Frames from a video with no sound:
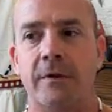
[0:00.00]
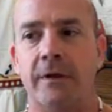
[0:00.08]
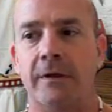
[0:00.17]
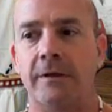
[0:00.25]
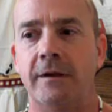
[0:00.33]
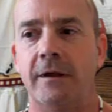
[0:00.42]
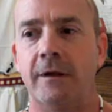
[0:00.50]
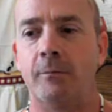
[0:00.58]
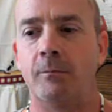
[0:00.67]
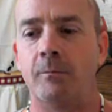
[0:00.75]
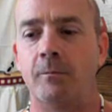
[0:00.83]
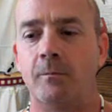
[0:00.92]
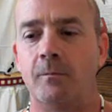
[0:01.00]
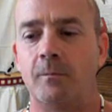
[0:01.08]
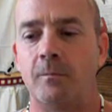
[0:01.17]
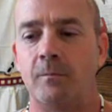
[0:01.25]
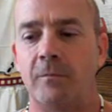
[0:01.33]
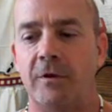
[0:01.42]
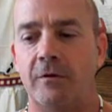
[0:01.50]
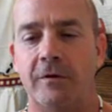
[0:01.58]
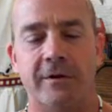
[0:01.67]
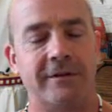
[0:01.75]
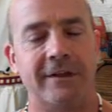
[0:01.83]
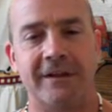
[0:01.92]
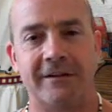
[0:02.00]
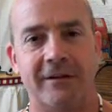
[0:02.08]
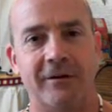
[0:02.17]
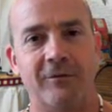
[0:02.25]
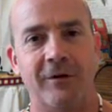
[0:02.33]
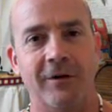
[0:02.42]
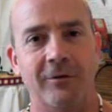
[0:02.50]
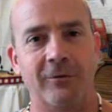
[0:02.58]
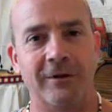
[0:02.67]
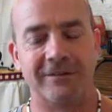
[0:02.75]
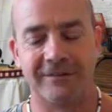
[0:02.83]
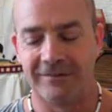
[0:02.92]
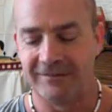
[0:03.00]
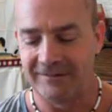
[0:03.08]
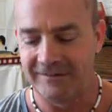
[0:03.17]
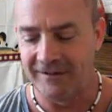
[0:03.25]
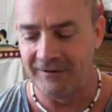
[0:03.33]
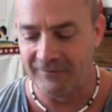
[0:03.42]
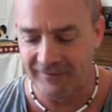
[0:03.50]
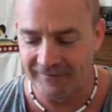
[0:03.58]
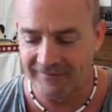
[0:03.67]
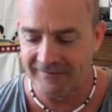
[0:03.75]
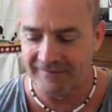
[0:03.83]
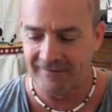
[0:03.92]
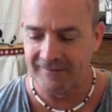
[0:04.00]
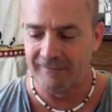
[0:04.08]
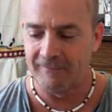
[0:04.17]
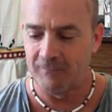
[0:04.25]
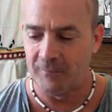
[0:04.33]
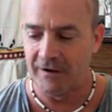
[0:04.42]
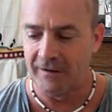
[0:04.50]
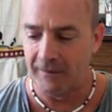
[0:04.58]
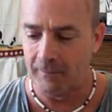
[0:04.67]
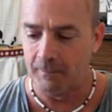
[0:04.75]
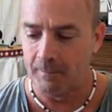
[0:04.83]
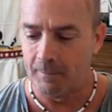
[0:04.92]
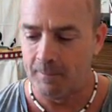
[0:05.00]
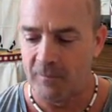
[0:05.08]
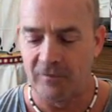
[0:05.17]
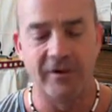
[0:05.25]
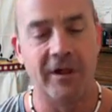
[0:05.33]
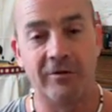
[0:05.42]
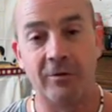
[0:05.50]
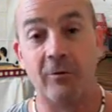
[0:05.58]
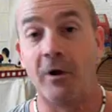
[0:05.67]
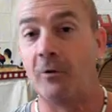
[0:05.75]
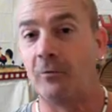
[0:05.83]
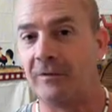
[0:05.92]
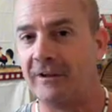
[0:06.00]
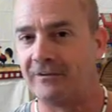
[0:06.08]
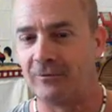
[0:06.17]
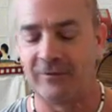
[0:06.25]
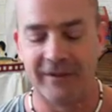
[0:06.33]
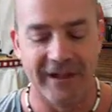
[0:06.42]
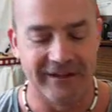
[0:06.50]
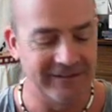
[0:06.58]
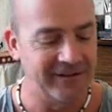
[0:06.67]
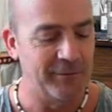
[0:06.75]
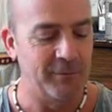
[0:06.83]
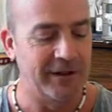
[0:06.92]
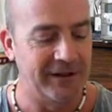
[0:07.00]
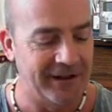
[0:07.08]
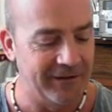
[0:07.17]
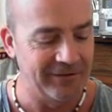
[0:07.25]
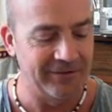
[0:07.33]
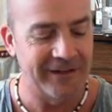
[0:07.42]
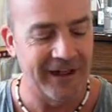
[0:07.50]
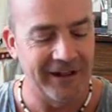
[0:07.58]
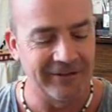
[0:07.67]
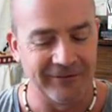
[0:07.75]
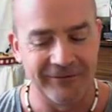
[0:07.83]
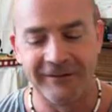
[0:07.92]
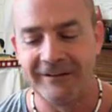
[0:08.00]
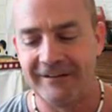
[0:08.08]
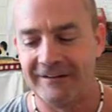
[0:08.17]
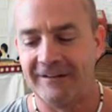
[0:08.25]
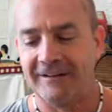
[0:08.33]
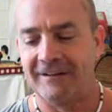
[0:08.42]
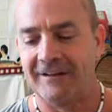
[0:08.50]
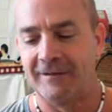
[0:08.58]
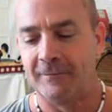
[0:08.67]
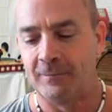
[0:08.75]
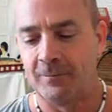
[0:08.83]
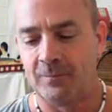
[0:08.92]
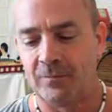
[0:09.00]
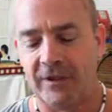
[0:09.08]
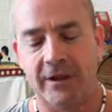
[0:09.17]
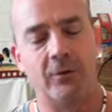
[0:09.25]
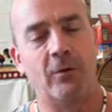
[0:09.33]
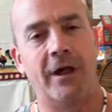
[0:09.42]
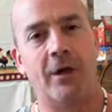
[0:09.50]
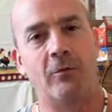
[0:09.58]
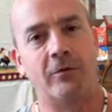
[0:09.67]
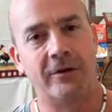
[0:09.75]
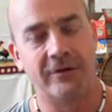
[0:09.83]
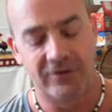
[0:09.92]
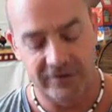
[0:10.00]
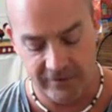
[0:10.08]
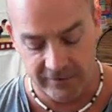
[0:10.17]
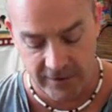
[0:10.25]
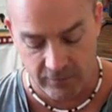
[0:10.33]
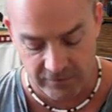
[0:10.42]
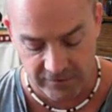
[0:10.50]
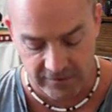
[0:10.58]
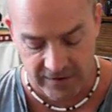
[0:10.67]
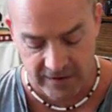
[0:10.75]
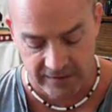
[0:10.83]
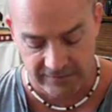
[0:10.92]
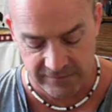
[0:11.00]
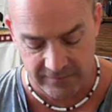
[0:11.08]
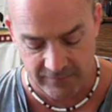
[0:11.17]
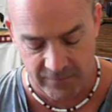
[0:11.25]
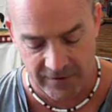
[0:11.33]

And, He'll take care of all the rest of this stuff. But there's nothing wrong with exercising and being healthy either. Anyway, I wanted to share that with you guys.